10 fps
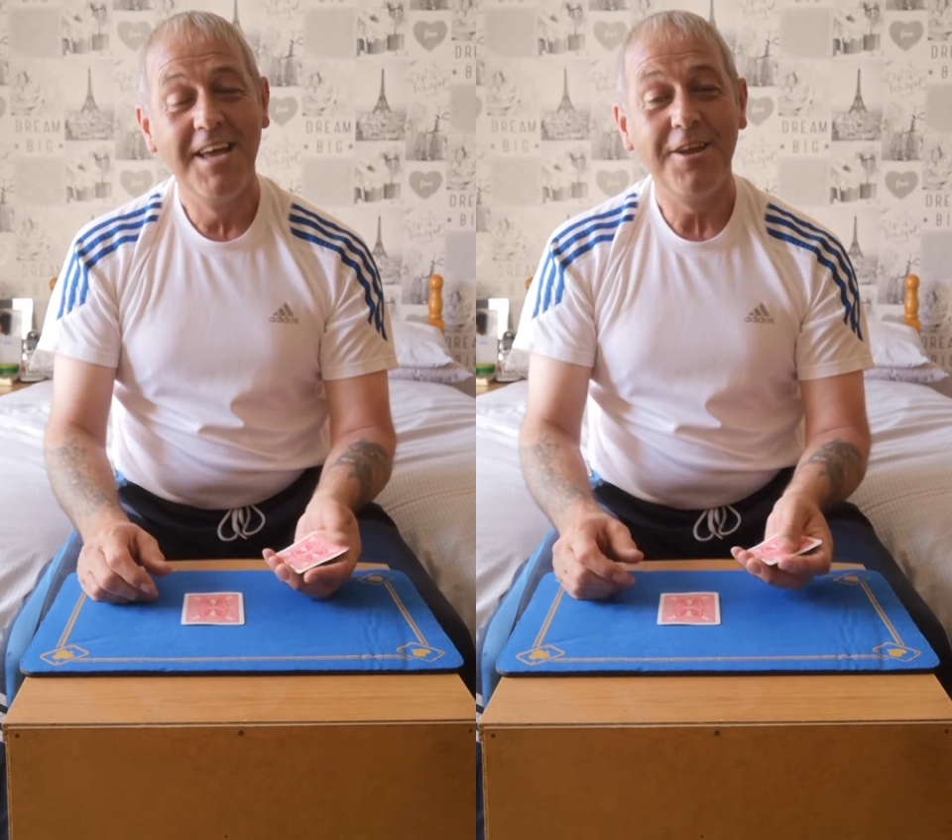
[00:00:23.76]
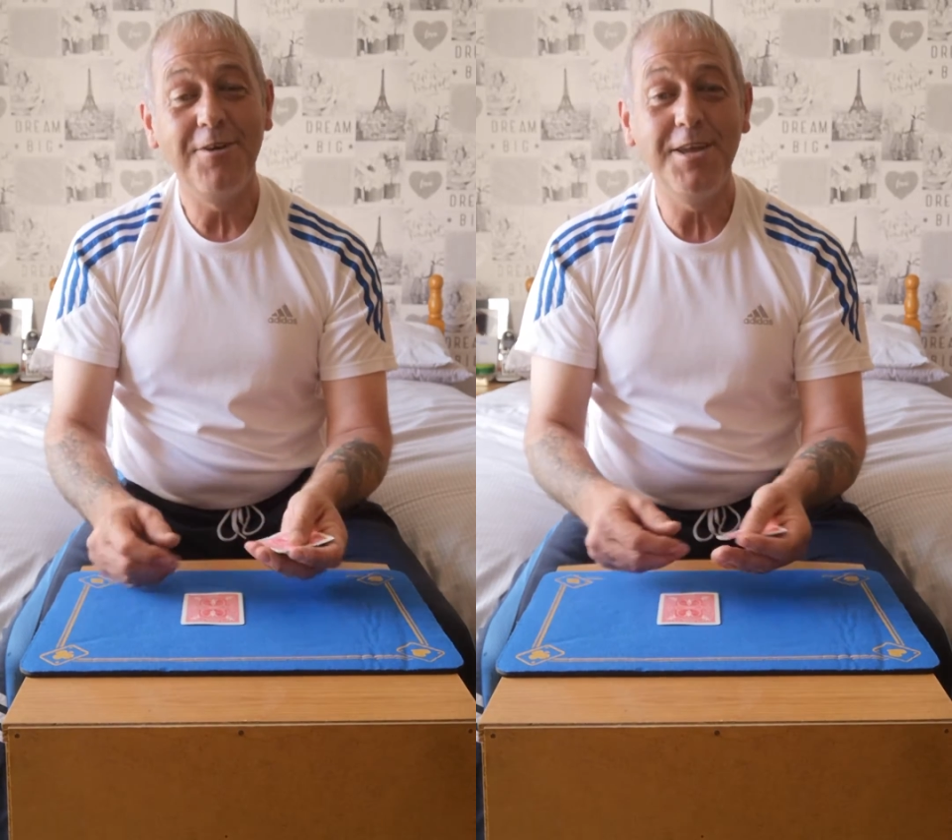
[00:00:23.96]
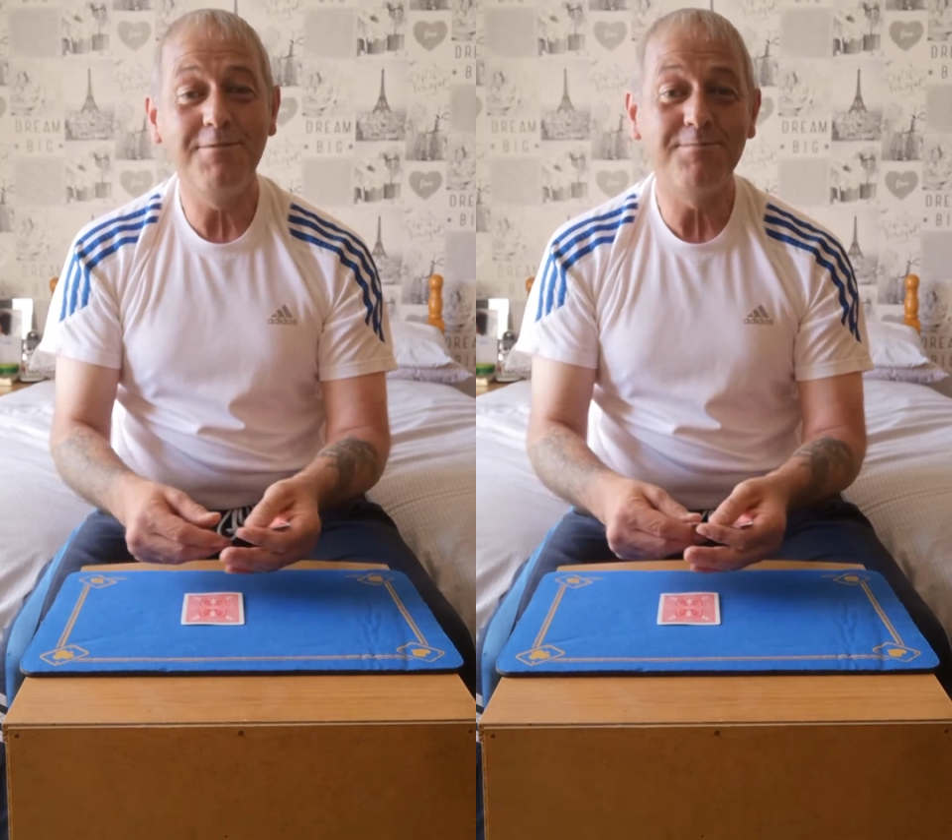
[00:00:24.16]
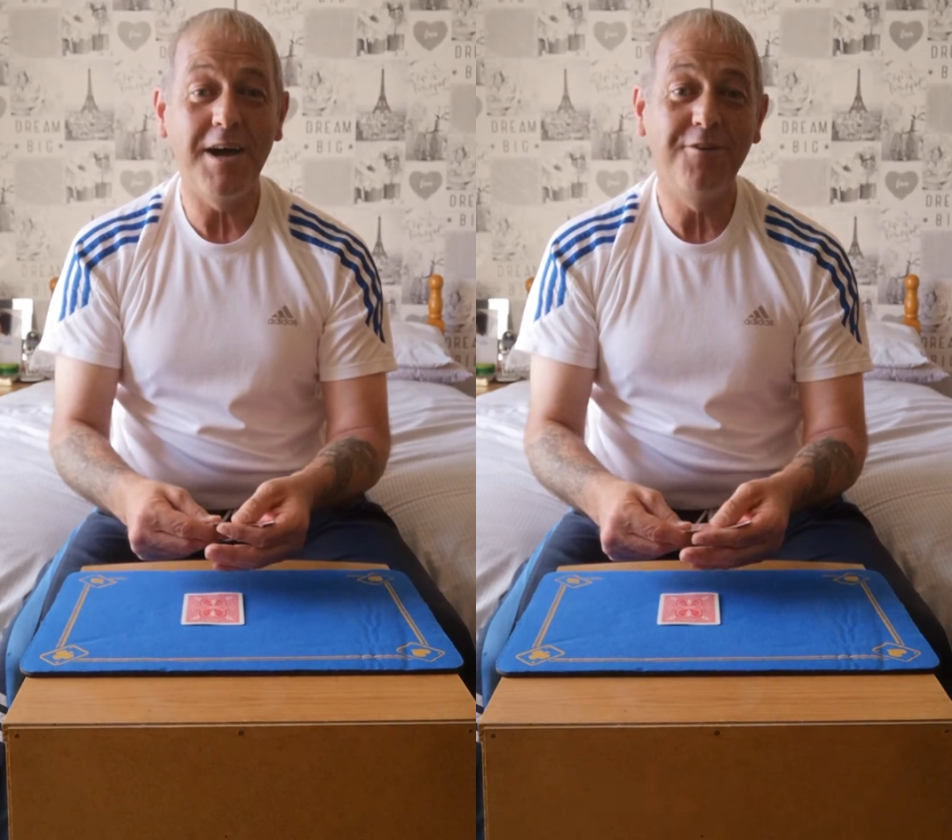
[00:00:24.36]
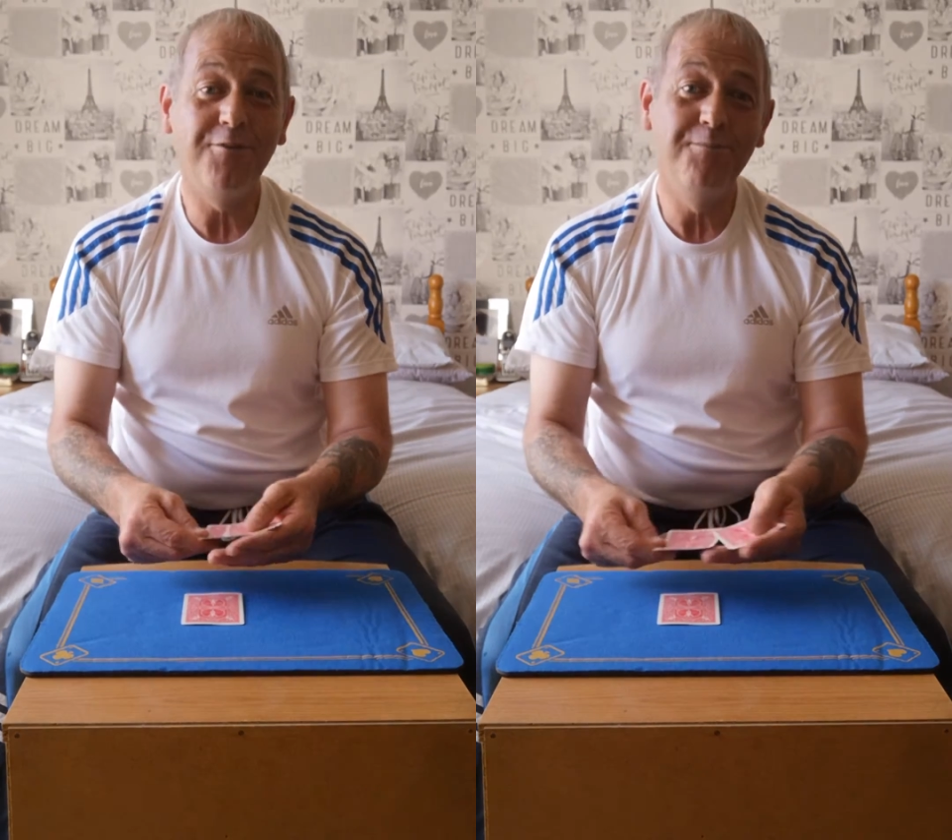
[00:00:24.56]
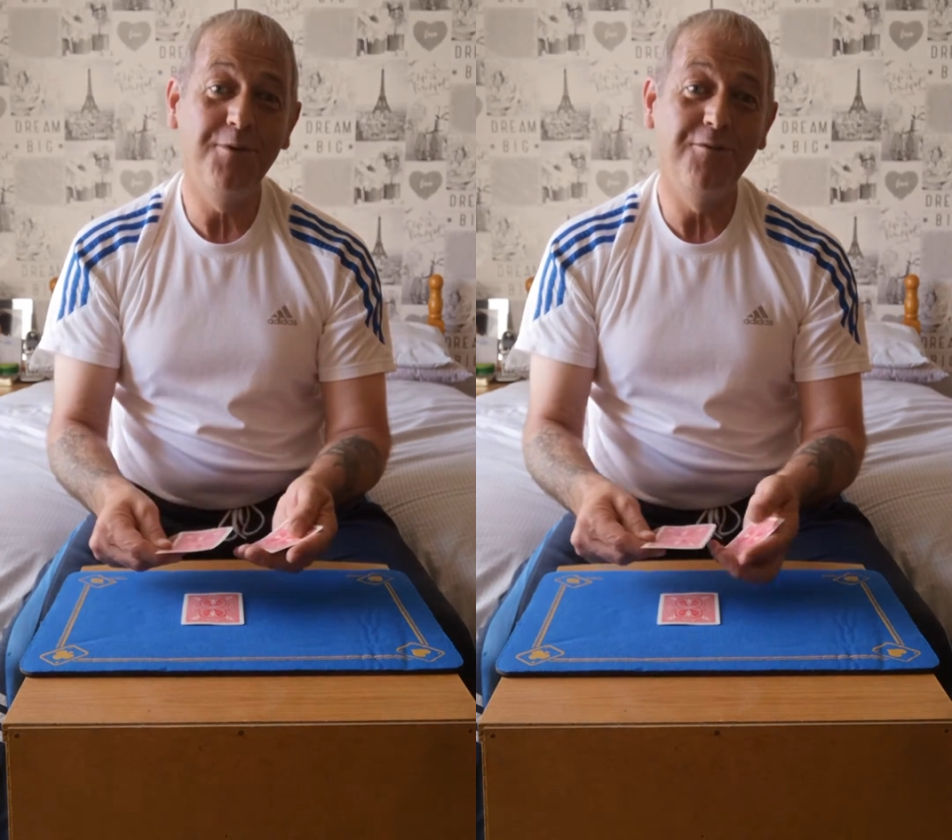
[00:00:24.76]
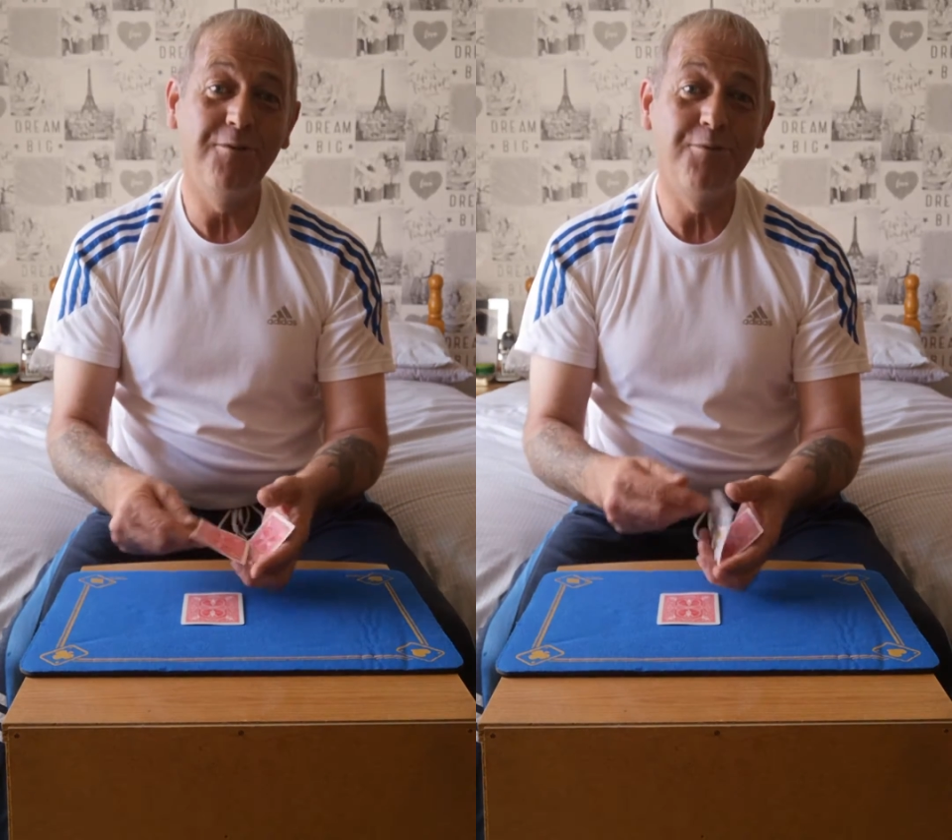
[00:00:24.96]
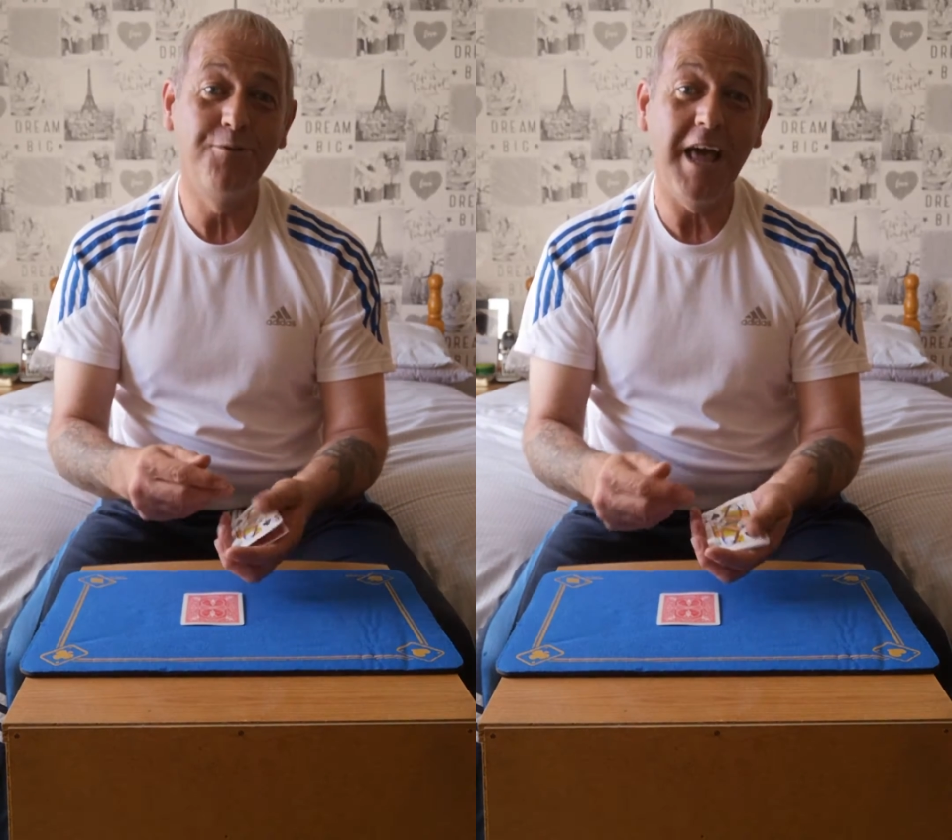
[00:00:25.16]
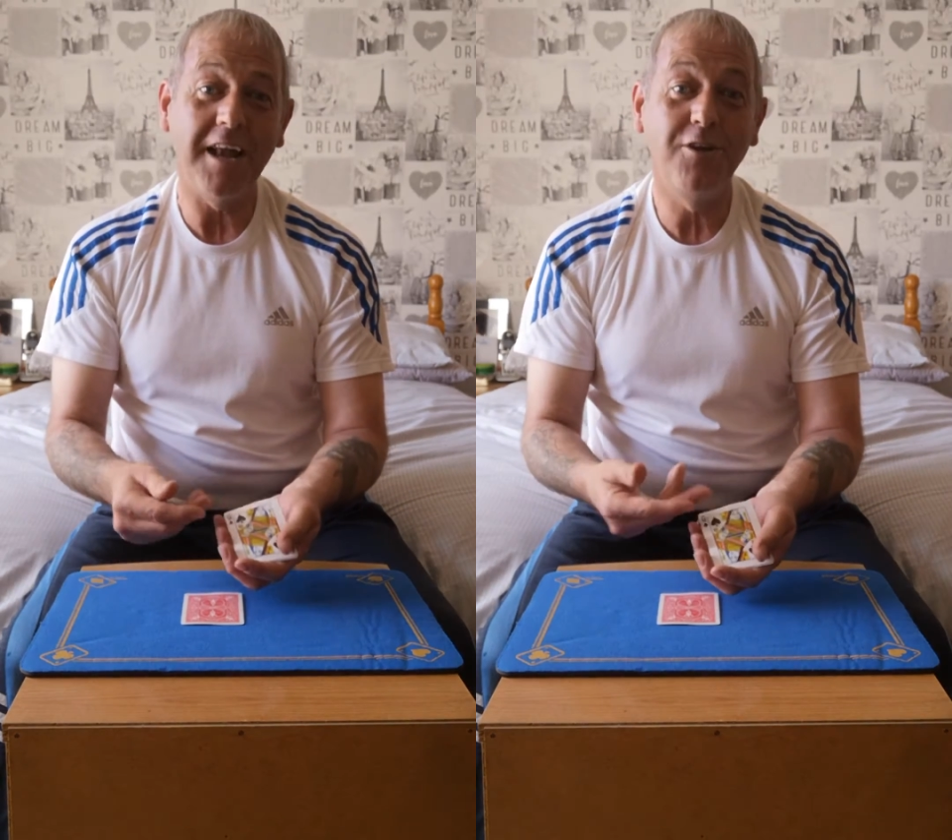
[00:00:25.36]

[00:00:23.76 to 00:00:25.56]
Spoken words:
Now he was married to a beautiful brunette